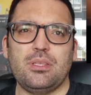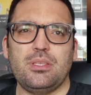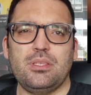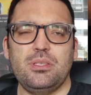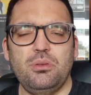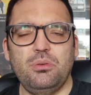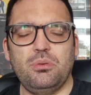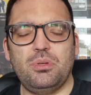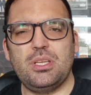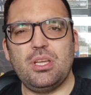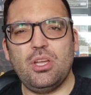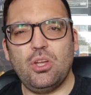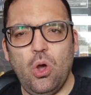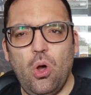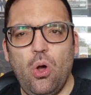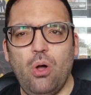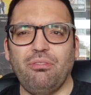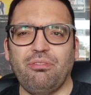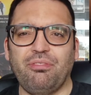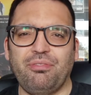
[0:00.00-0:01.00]
you could
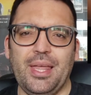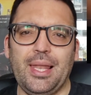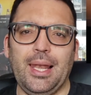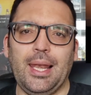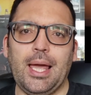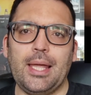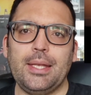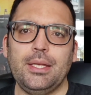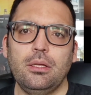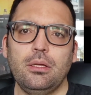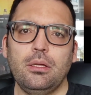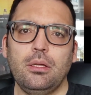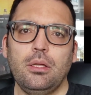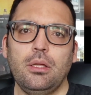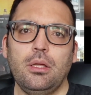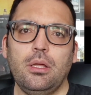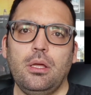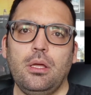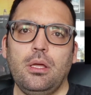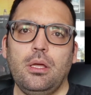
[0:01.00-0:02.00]
call villain
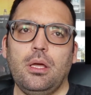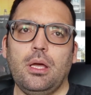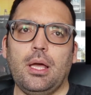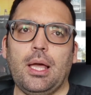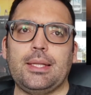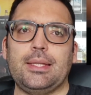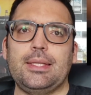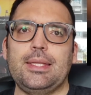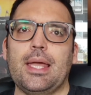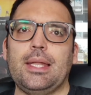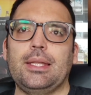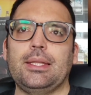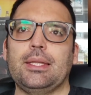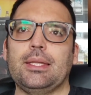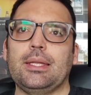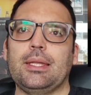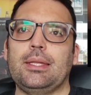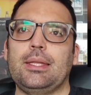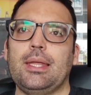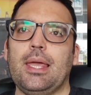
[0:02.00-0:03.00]
at the end
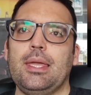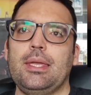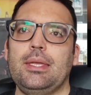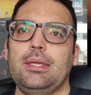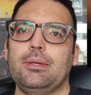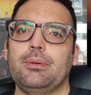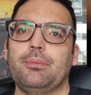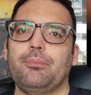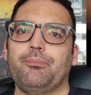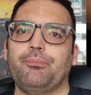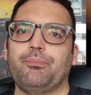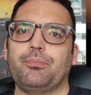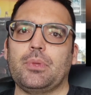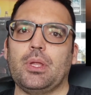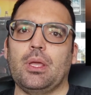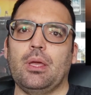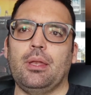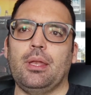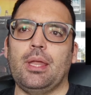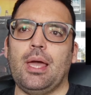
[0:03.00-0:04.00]
of the day,
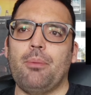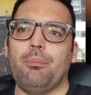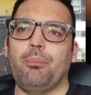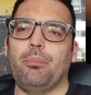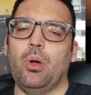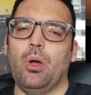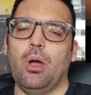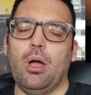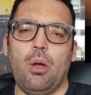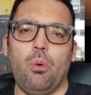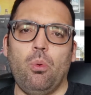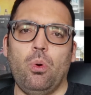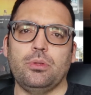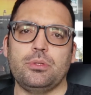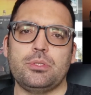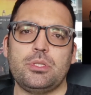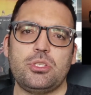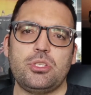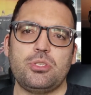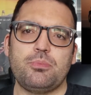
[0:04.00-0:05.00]
and that, but I
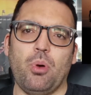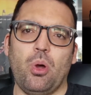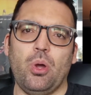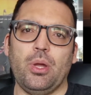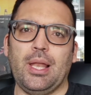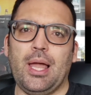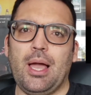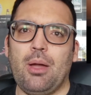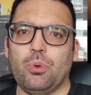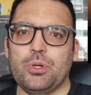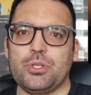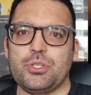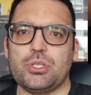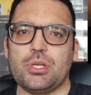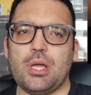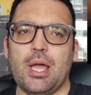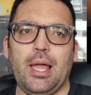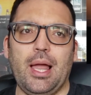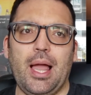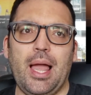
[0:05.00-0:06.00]
won't spoil that, which
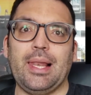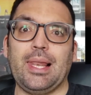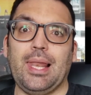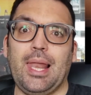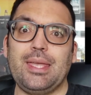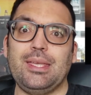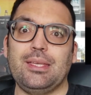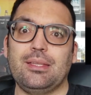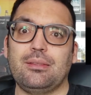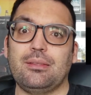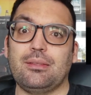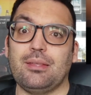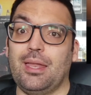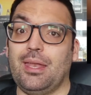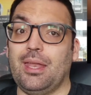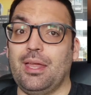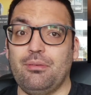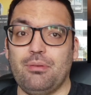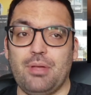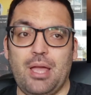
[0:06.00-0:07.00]
I, I liked, and
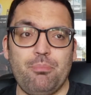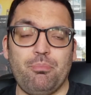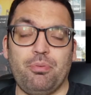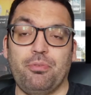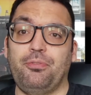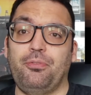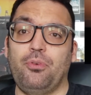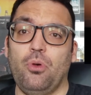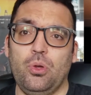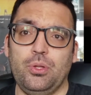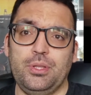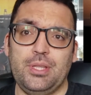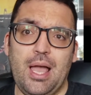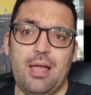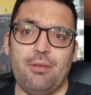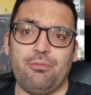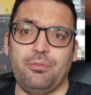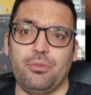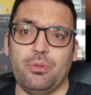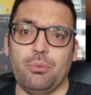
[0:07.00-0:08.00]
I, I preferred
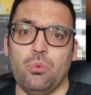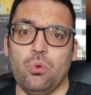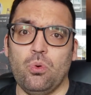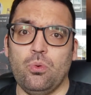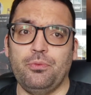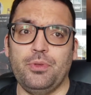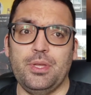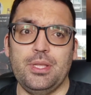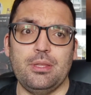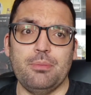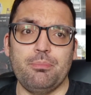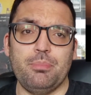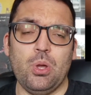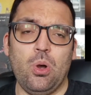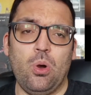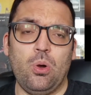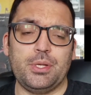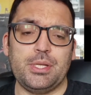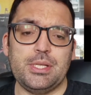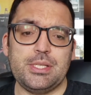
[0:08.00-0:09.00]
that for the movie, to be
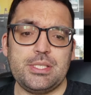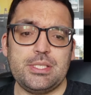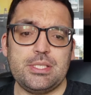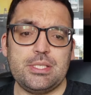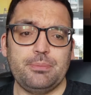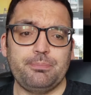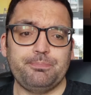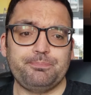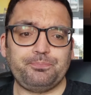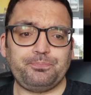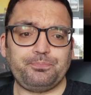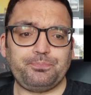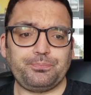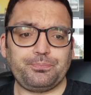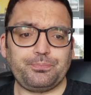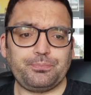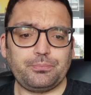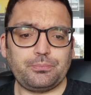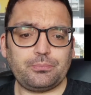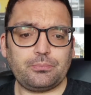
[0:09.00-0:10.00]
honest.
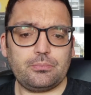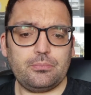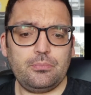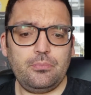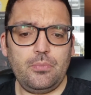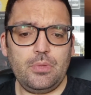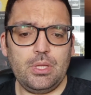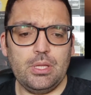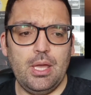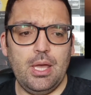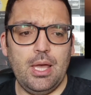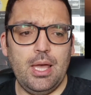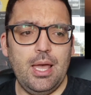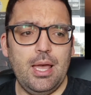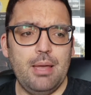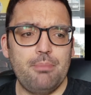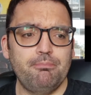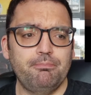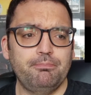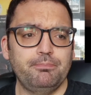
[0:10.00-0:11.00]

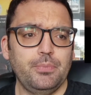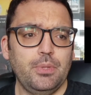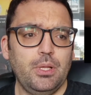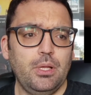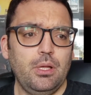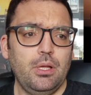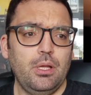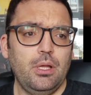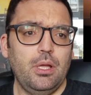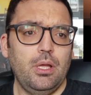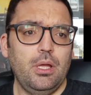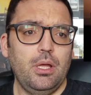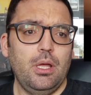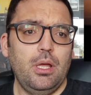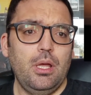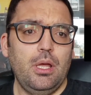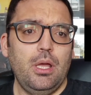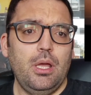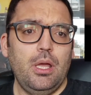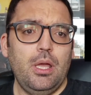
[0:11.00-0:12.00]
Um,
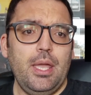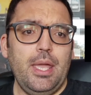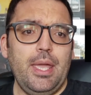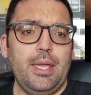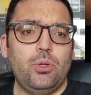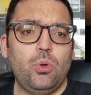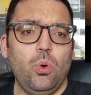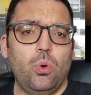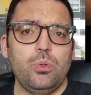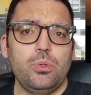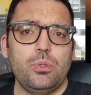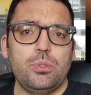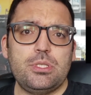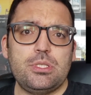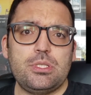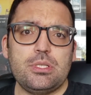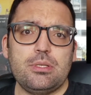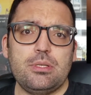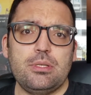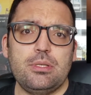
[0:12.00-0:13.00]
It
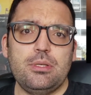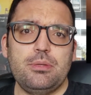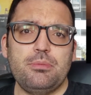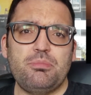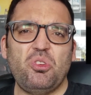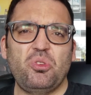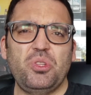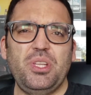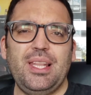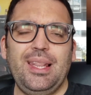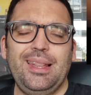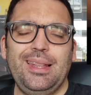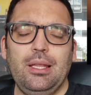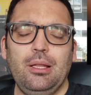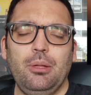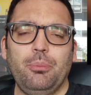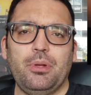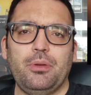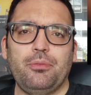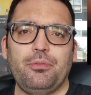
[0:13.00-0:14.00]
goes, it's only a
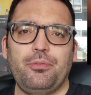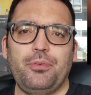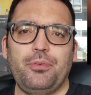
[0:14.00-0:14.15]
little bit of a